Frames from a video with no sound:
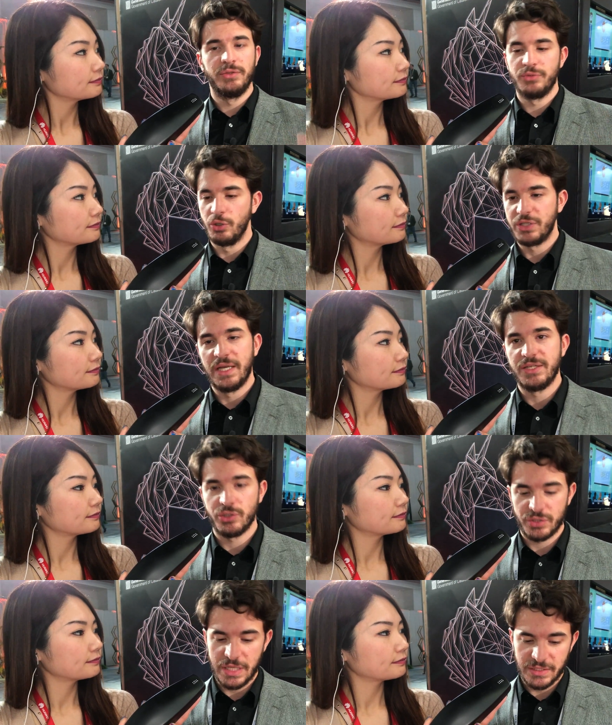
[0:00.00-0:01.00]
Speaker 1: totally
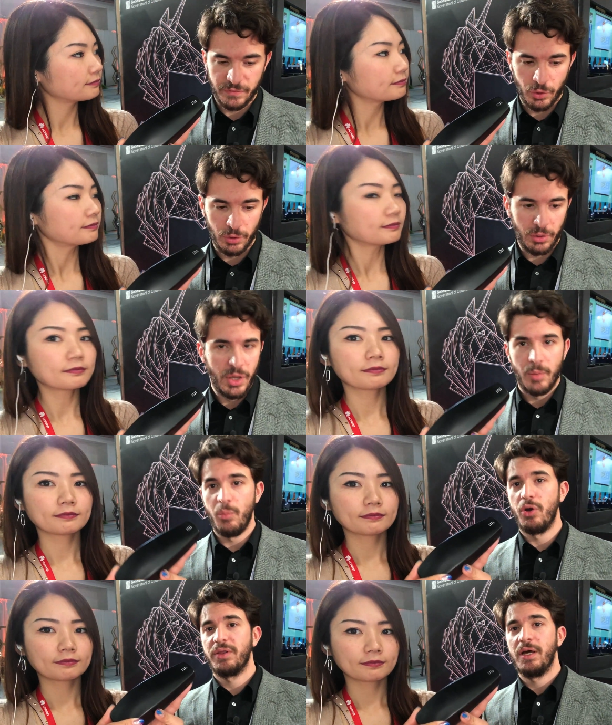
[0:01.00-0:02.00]
successful.
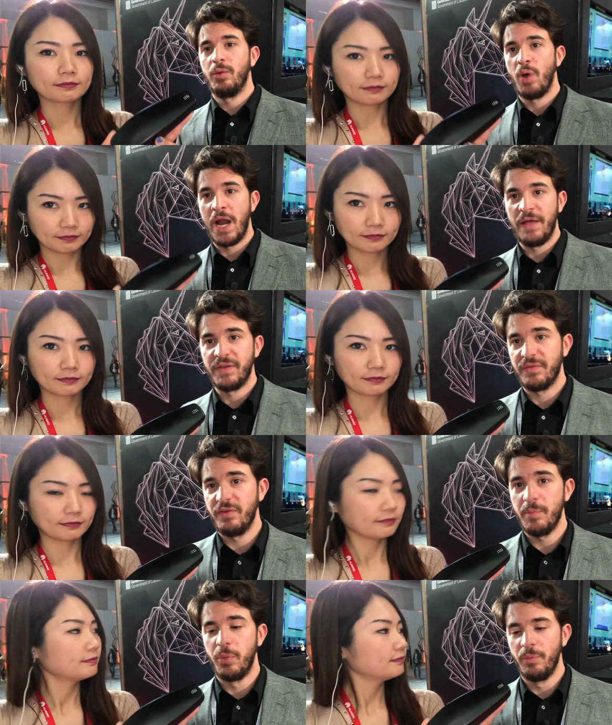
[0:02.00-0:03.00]
More than 100
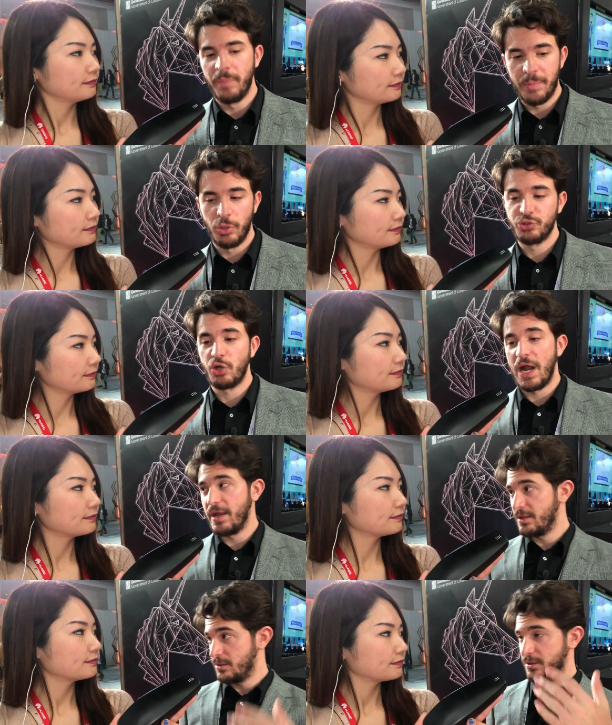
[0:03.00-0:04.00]
people
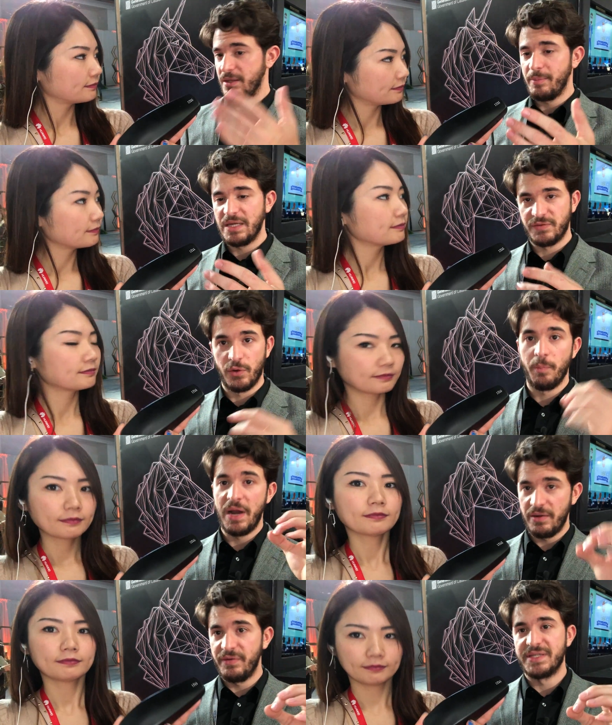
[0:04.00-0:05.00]
tried the device for the
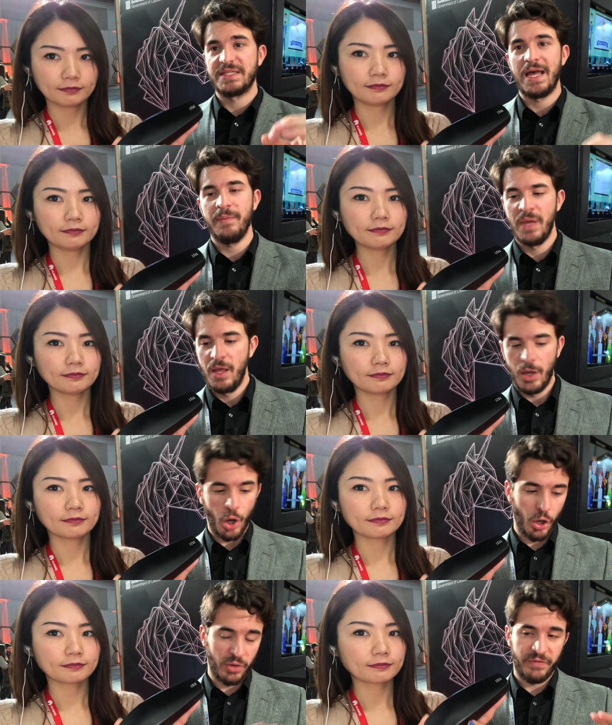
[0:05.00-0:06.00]
very first time.
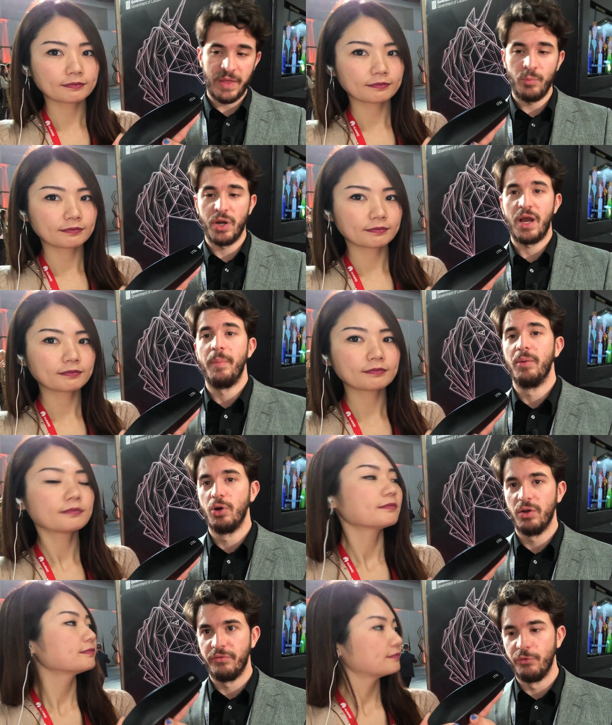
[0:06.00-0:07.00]
All of them were
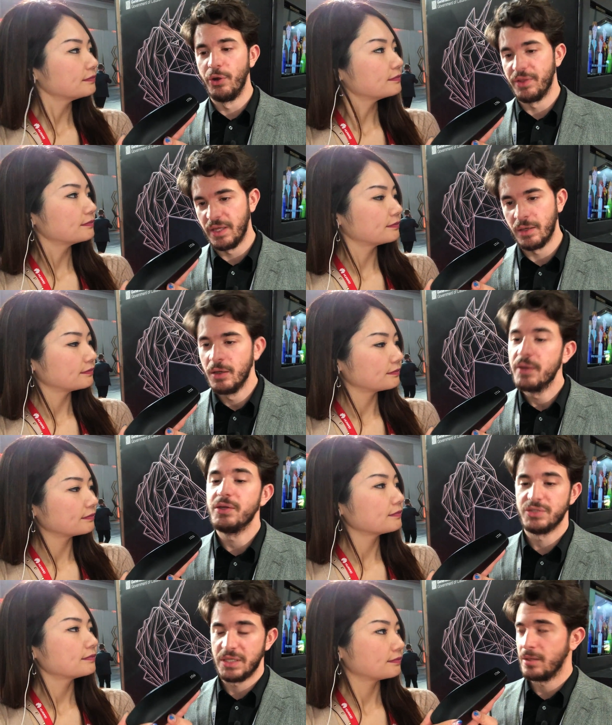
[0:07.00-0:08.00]
capable of reading
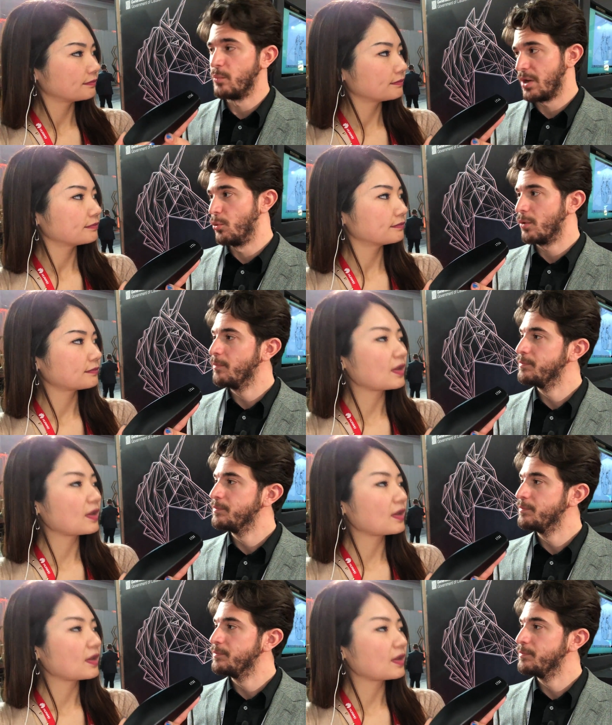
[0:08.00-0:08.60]
using BraiBook.